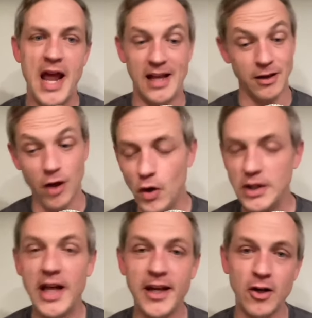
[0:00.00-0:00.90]
And Lowe
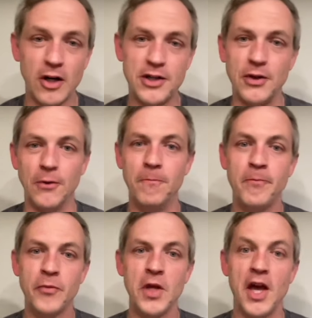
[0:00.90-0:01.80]
and Leggett are too.
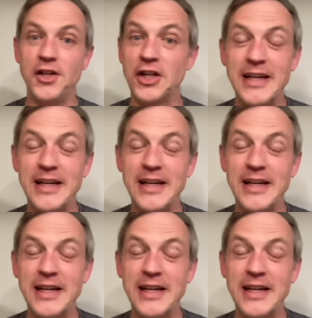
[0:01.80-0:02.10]
And you're